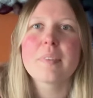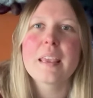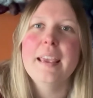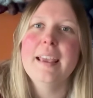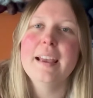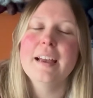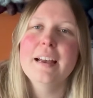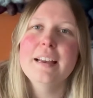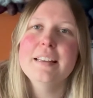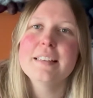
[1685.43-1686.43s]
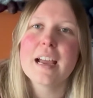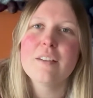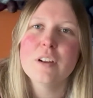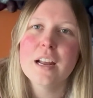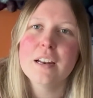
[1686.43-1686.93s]
And I
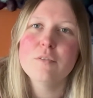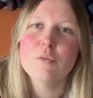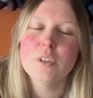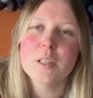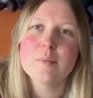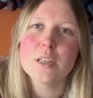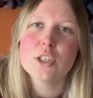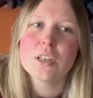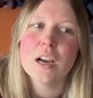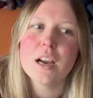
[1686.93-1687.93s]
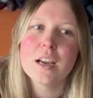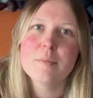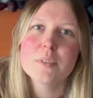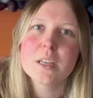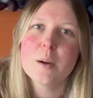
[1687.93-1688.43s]
haven't had really much
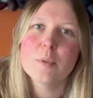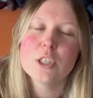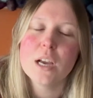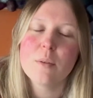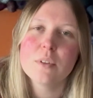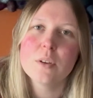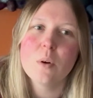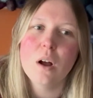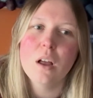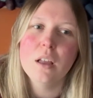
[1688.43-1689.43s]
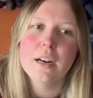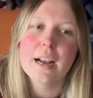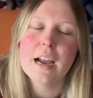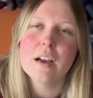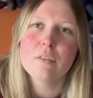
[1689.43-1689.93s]
time to come and chat with you all, and I
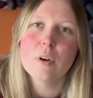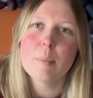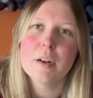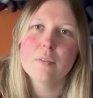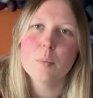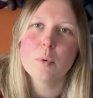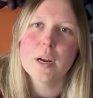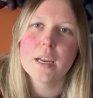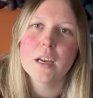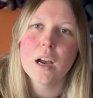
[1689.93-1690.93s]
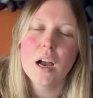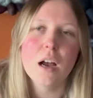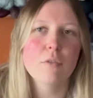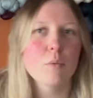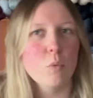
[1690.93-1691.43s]
have a bit of a break
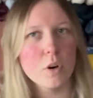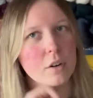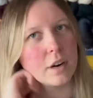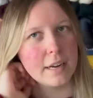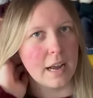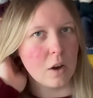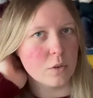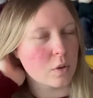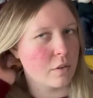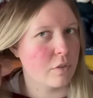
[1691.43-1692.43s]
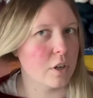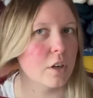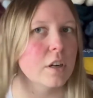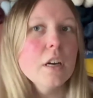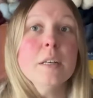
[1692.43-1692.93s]
from work right now, so I
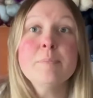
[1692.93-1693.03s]
figured